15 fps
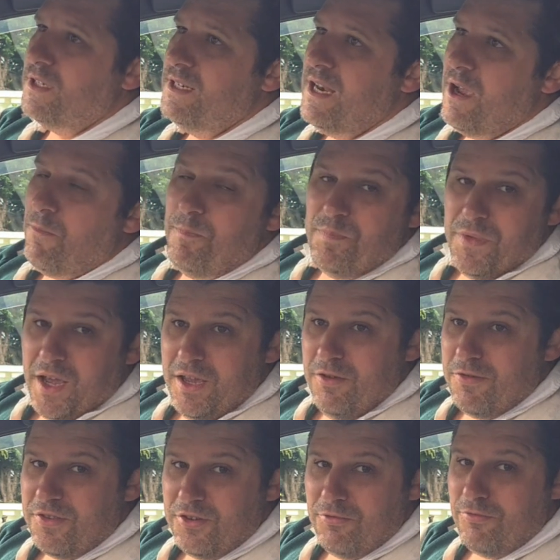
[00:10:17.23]
Now, I
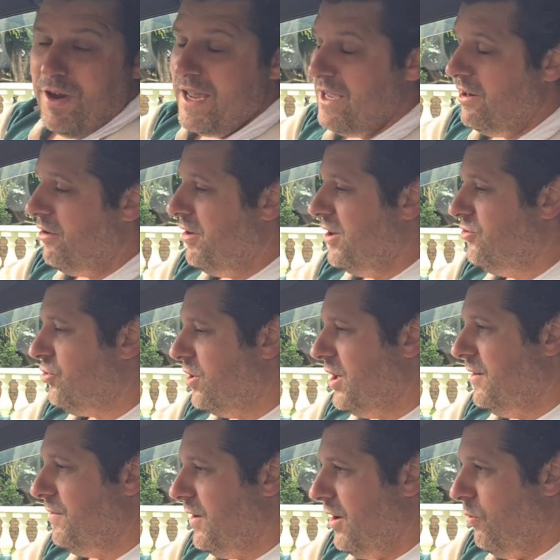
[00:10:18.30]
used to regularly
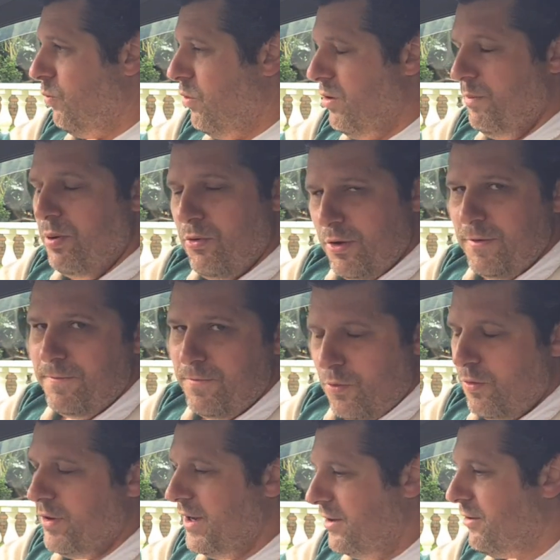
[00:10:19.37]
drive a
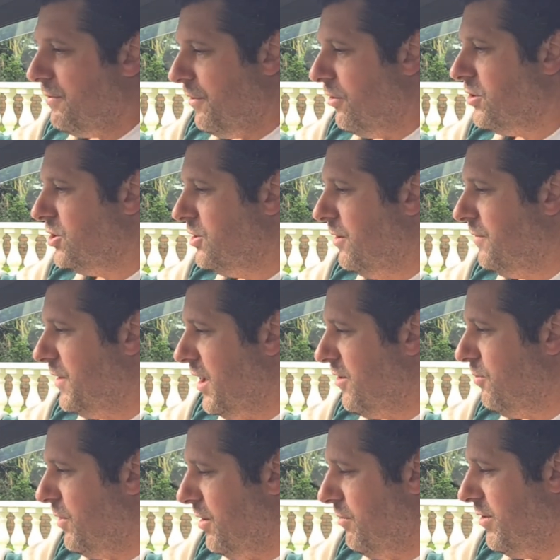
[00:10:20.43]
1.4 litre version of this
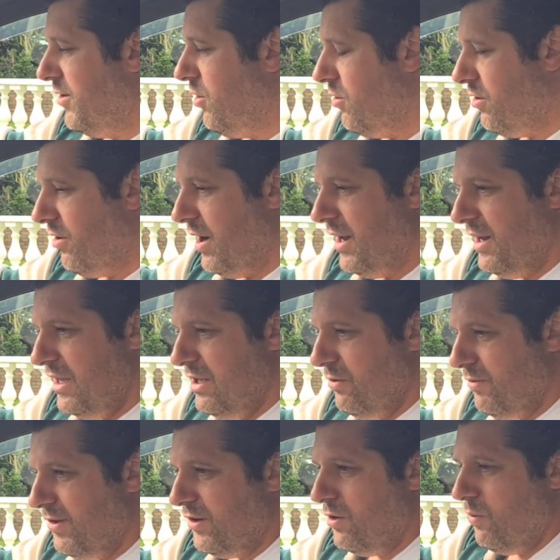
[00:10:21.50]
when I was younger, and I
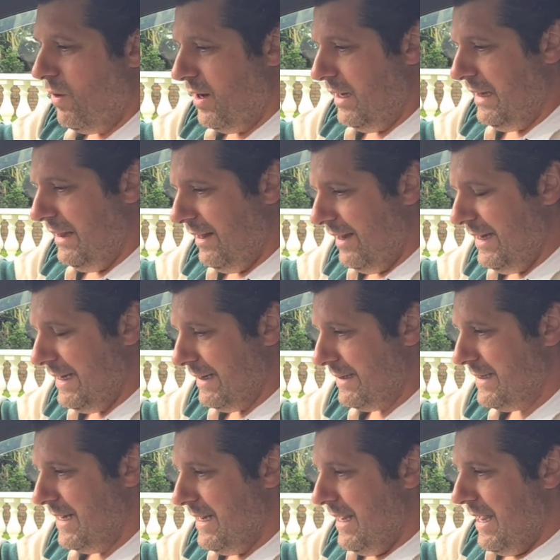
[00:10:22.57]
used to quite like
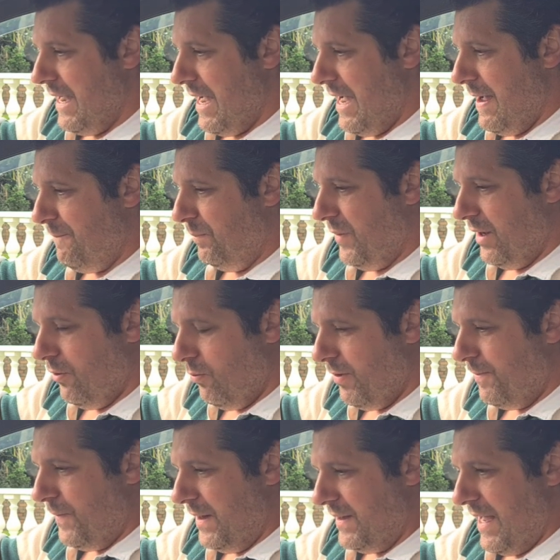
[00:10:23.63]
it. I always
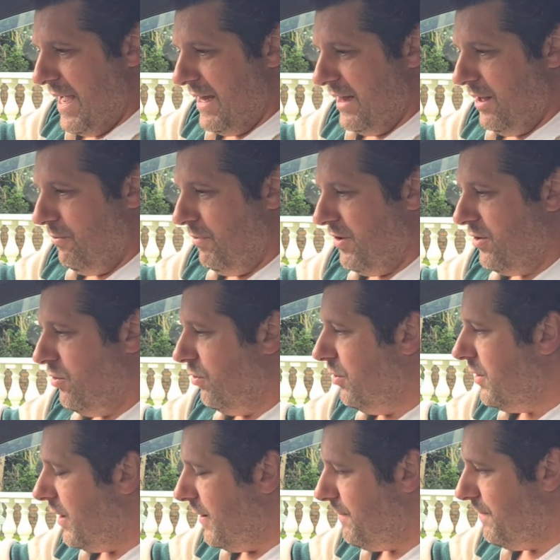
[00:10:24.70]
felt the handling was good.
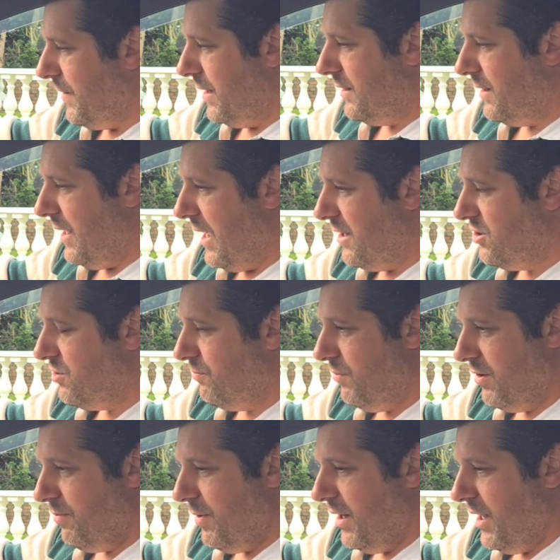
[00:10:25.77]
I felt the engine
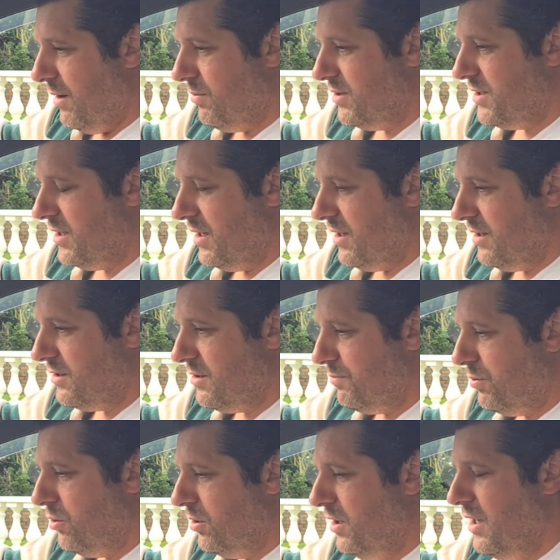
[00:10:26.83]
was well able to
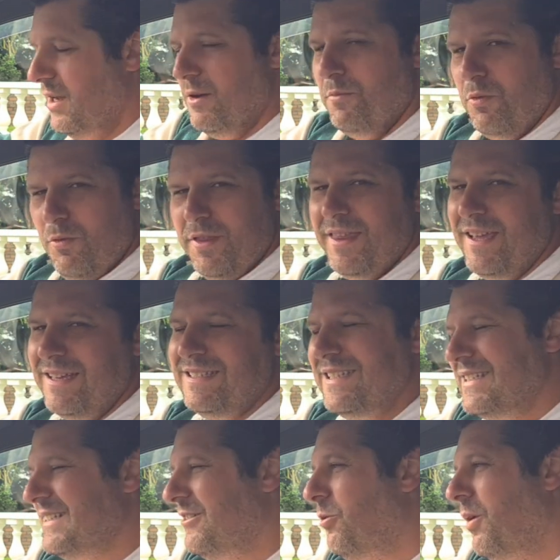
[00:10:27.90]
pull. But one thing that
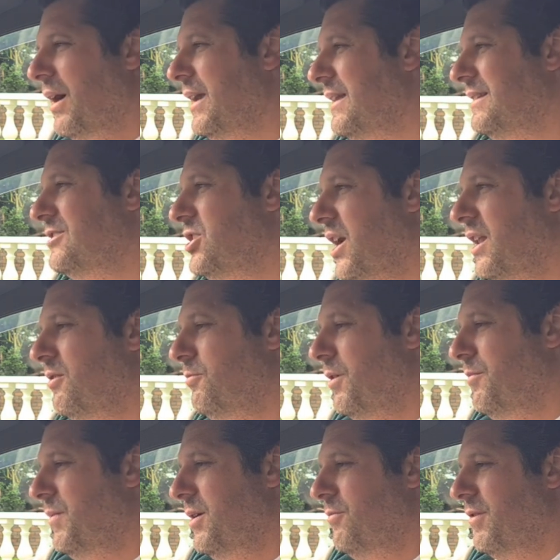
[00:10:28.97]
didn't quite gel
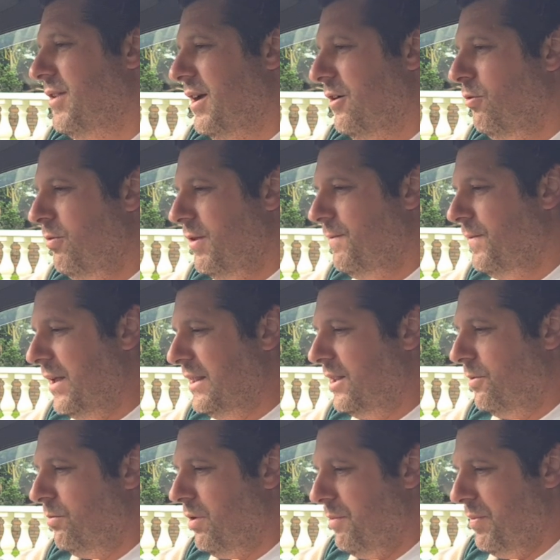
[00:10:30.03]
with me was I always felt they
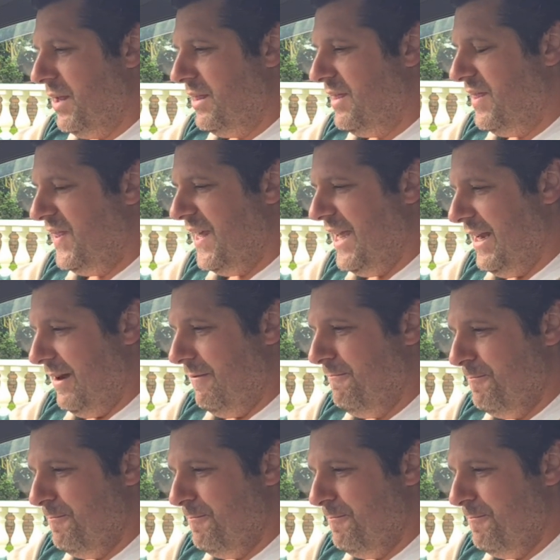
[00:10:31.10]
were a bit thin.